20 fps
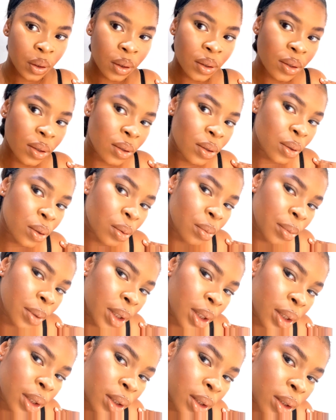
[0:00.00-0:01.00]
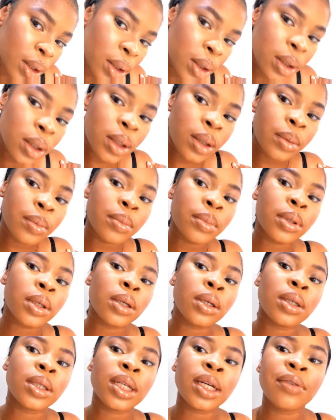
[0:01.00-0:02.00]
zoom in
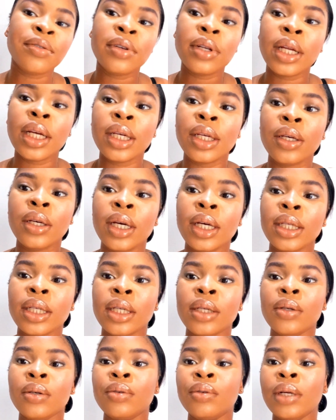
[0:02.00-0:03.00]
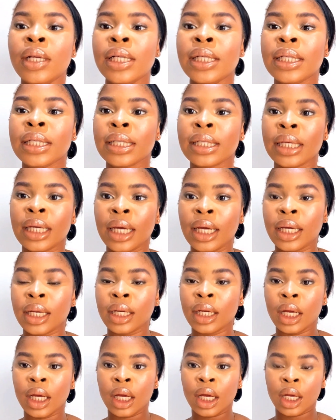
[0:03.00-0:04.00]
because I feel like you guys are not really seeing
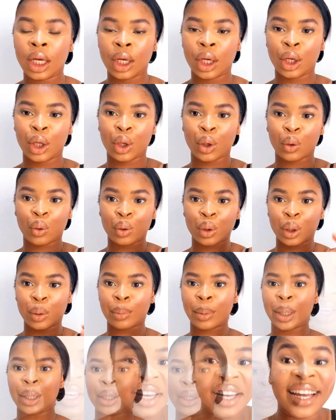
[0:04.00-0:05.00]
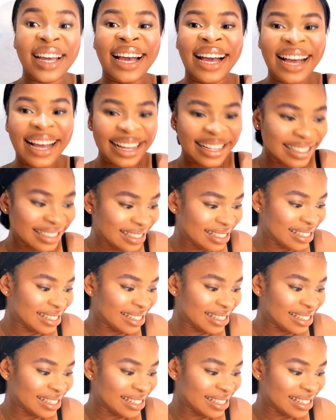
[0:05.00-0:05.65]
the main thing. Guys,